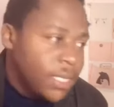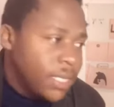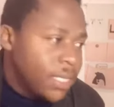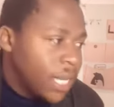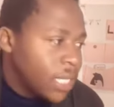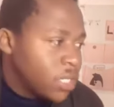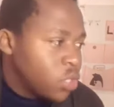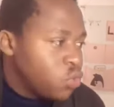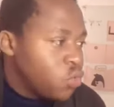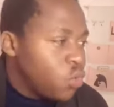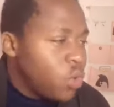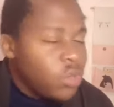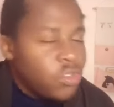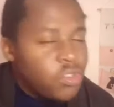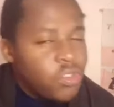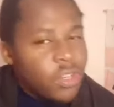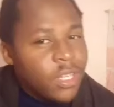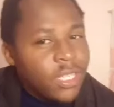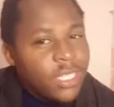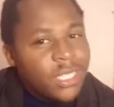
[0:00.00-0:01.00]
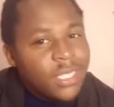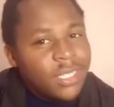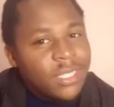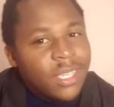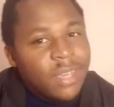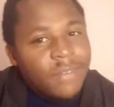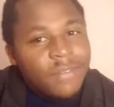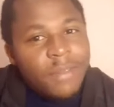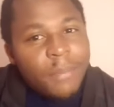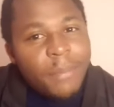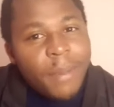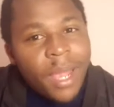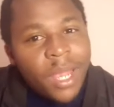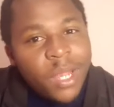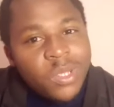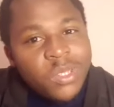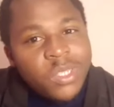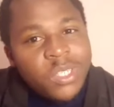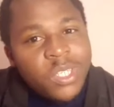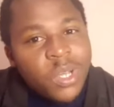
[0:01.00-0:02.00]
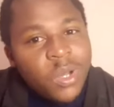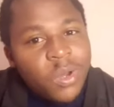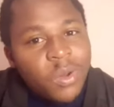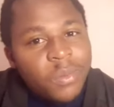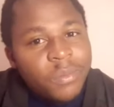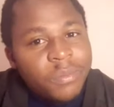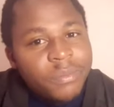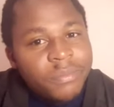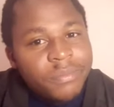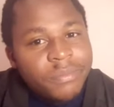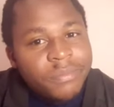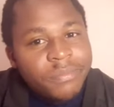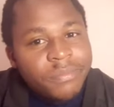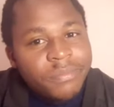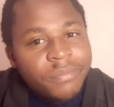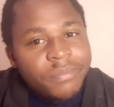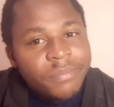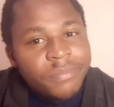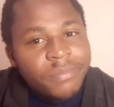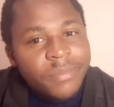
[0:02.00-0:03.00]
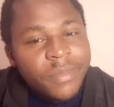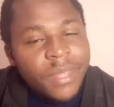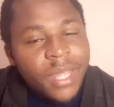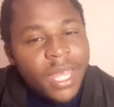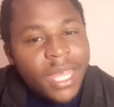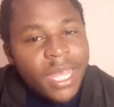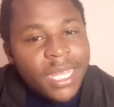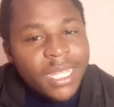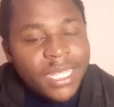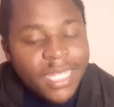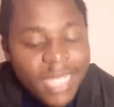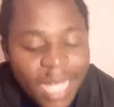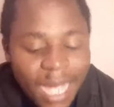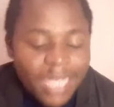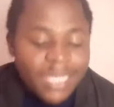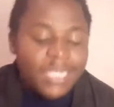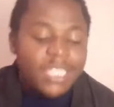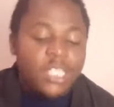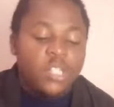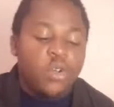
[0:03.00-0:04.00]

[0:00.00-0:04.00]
does Rodri deserve the Ballon d'Or? Does